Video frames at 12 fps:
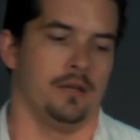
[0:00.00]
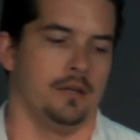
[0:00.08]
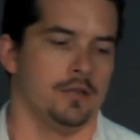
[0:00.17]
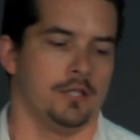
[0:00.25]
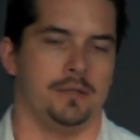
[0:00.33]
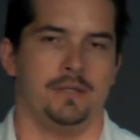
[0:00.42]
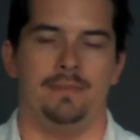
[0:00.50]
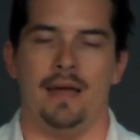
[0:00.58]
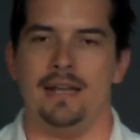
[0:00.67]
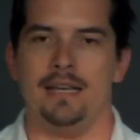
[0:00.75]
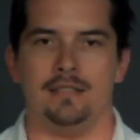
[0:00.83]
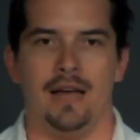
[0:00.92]

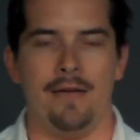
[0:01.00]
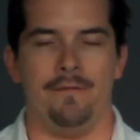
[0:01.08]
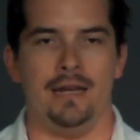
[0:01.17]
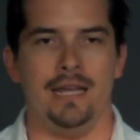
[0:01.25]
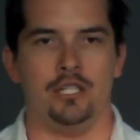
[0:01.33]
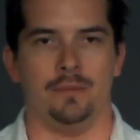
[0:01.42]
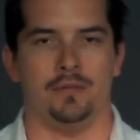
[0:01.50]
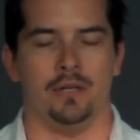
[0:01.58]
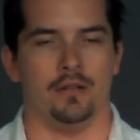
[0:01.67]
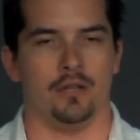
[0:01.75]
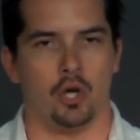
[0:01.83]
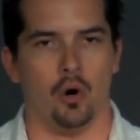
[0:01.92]
spending his life in Egypt,
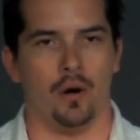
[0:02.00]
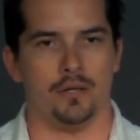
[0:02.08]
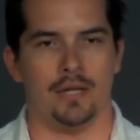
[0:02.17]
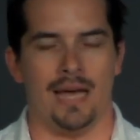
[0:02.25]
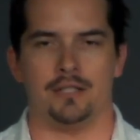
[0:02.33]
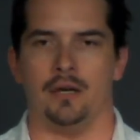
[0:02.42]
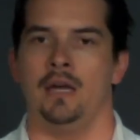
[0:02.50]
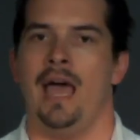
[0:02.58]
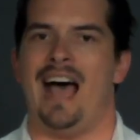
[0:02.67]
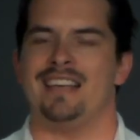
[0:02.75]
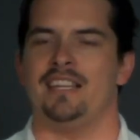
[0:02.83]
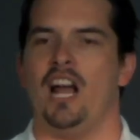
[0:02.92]
in the court, as
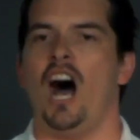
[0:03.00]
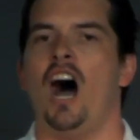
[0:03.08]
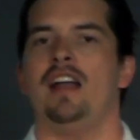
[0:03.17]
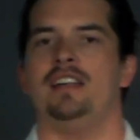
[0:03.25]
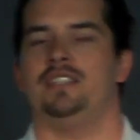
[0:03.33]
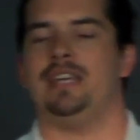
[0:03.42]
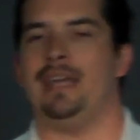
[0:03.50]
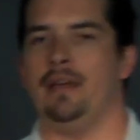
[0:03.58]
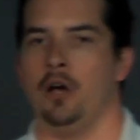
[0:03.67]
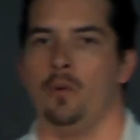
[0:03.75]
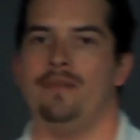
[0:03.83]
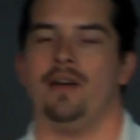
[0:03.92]
an
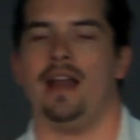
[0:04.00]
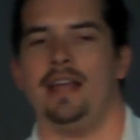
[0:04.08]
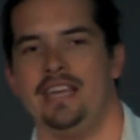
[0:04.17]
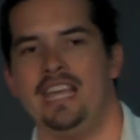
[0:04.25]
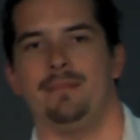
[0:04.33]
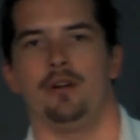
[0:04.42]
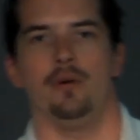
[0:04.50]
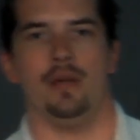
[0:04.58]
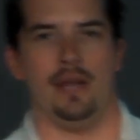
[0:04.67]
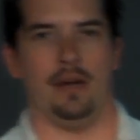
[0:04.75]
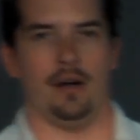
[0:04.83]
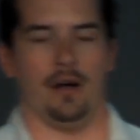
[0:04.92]
oddity. We've got a Hebrew
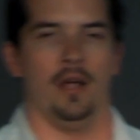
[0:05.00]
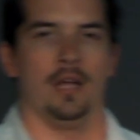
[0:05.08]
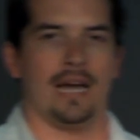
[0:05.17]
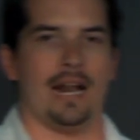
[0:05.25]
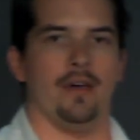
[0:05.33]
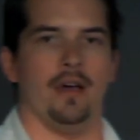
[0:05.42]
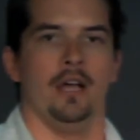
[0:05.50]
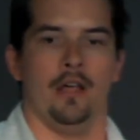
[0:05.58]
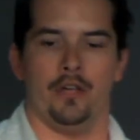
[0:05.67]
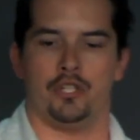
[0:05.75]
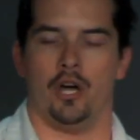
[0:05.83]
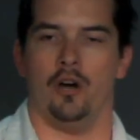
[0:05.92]
here, kind of
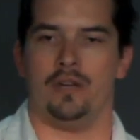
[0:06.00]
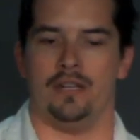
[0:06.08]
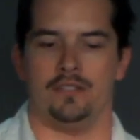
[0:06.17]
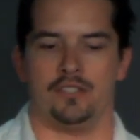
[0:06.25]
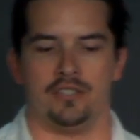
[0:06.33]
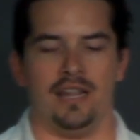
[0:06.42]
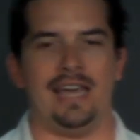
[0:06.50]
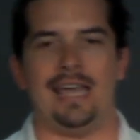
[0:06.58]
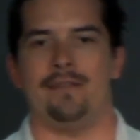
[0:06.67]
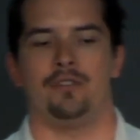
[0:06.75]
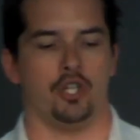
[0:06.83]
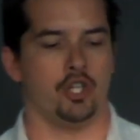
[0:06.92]
the token
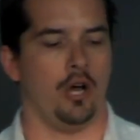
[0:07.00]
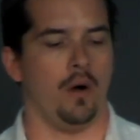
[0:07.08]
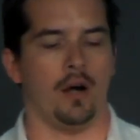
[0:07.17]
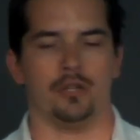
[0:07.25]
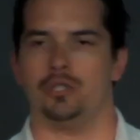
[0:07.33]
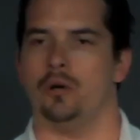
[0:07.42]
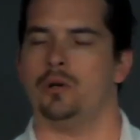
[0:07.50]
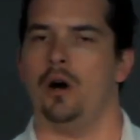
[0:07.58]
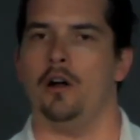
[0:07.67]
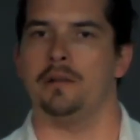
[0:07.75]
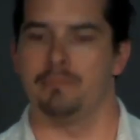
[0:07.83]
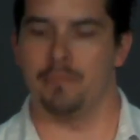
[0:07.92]
slave to show our
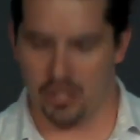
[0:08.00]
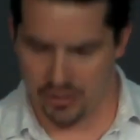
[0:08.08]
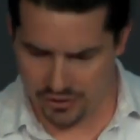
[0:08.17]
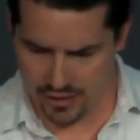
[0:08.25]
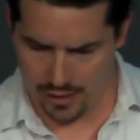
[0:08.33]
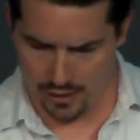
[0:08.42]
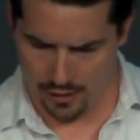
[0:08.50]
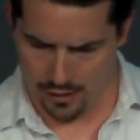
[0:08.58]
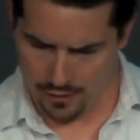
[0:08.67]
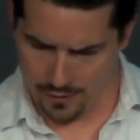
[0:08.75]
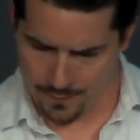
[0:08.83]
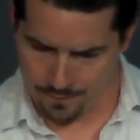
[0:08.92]
so-called mercy.
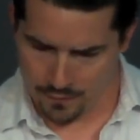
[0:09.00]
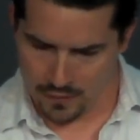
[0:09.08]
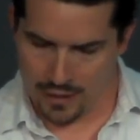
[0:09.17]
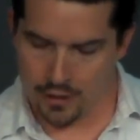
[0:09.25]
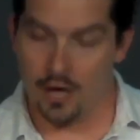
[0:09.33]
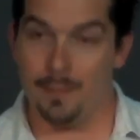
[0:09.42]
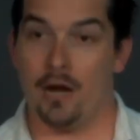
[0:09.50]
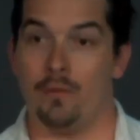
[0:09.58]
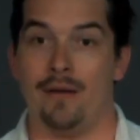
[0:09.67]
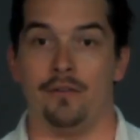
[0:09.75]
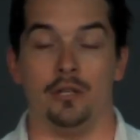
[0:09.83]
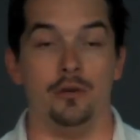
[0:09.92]
He could have been a
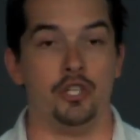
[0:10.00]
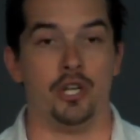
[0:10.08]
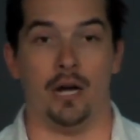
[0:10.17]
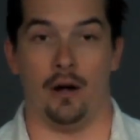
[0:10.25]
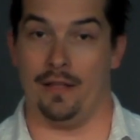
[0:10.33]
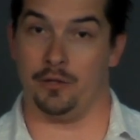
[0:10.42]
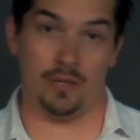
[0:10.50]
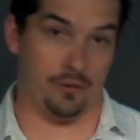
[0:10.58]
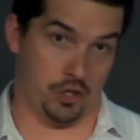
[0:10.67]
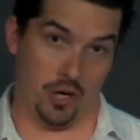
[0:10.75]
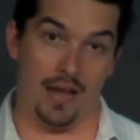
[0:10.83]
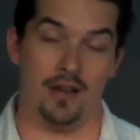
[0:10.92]
revolutionary. That's what he
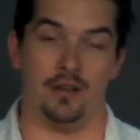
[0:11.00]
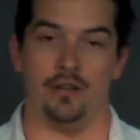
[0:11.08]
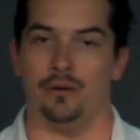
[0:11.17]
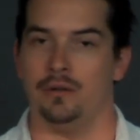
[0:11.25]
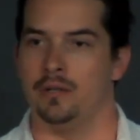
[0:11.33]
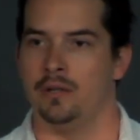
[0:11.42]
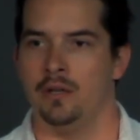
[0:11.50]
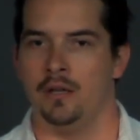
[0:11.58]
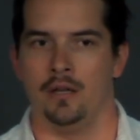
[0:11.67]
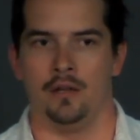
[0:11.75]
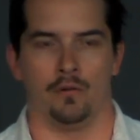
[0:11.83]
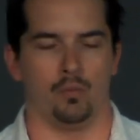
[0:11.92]
was trying to do.
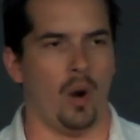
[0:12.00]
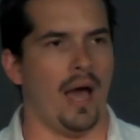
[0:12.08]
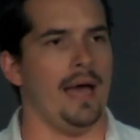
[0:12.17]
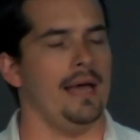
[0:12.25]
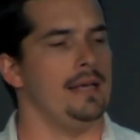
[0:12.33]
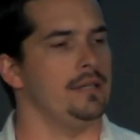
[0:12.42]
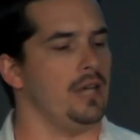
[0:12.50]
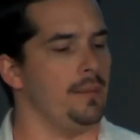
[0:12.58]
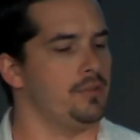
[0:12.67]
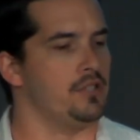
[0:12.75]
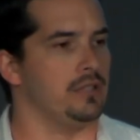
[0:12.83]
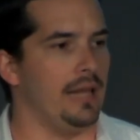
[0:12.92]
Rise
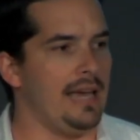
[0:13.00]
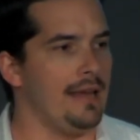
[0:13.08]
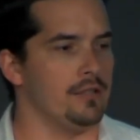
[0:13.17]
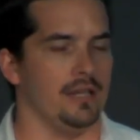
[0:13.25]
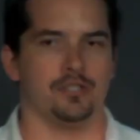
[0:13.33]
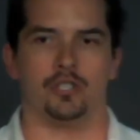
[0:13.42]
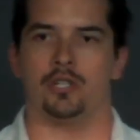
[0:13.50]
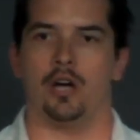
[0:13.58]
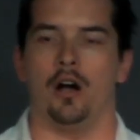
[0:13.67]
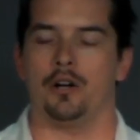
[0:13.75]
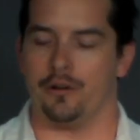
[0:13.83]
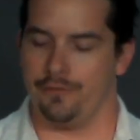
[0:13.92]
up, slaves, and let's
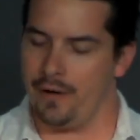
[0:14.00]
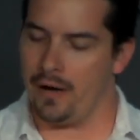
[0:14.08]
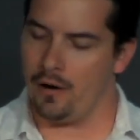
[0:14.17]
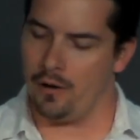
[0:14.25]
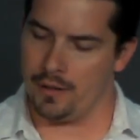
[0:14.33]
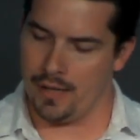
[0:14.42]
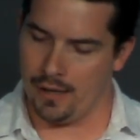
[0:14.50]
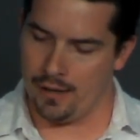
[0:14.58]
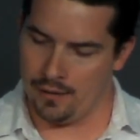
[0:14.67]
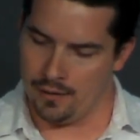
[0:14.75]
conquer Pharaoh again.